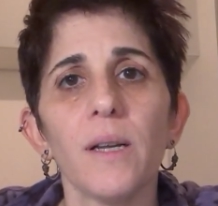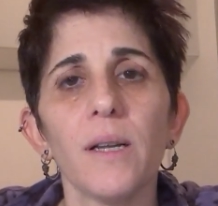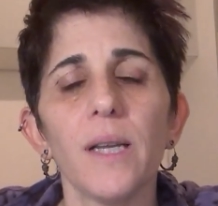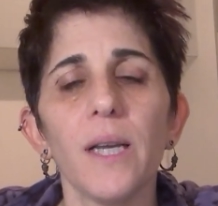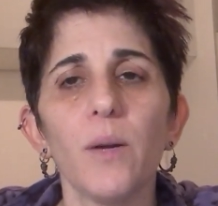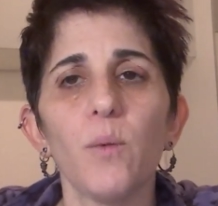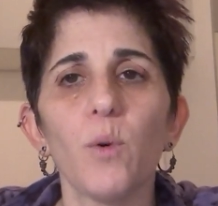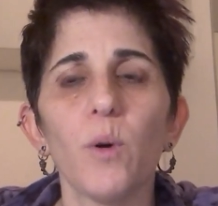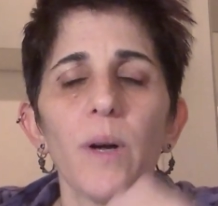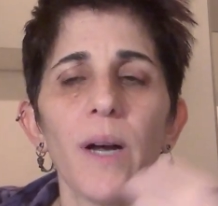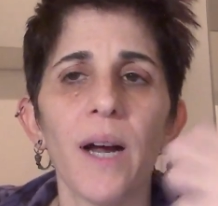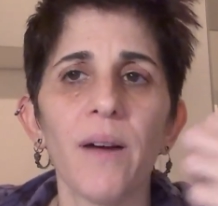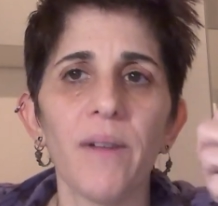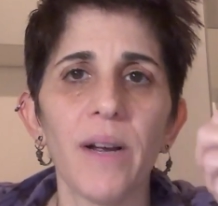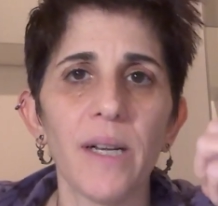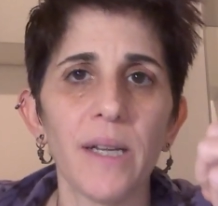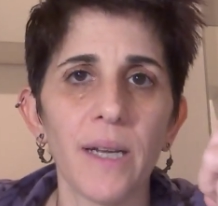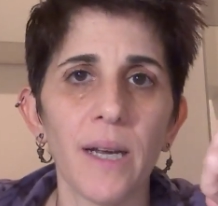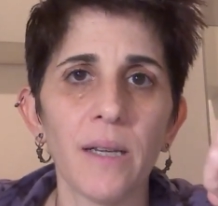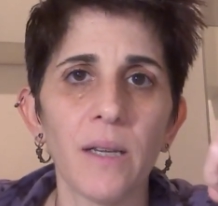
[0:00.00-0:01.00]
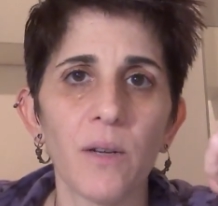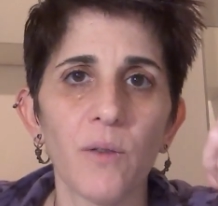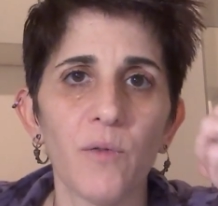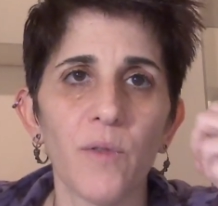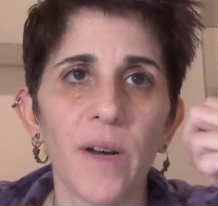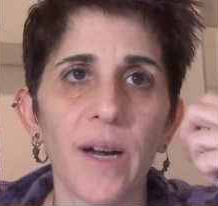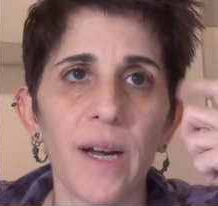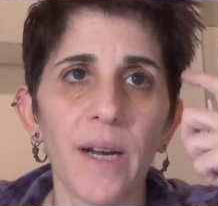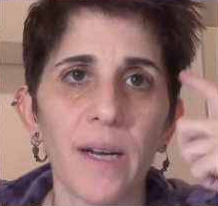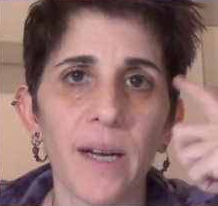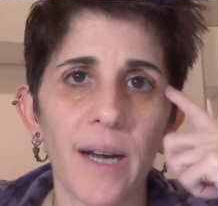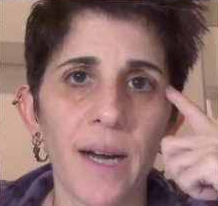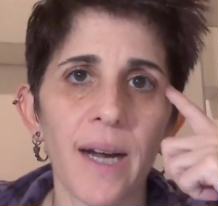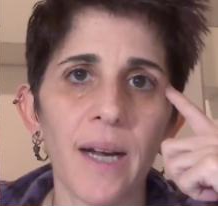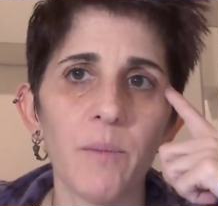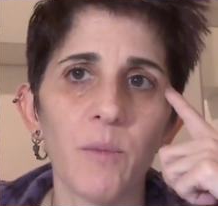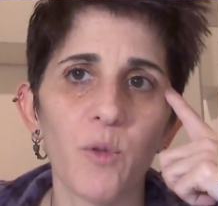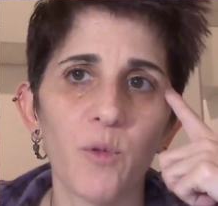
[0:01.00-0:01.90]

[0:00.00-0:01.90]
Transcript: they will have identified, I'm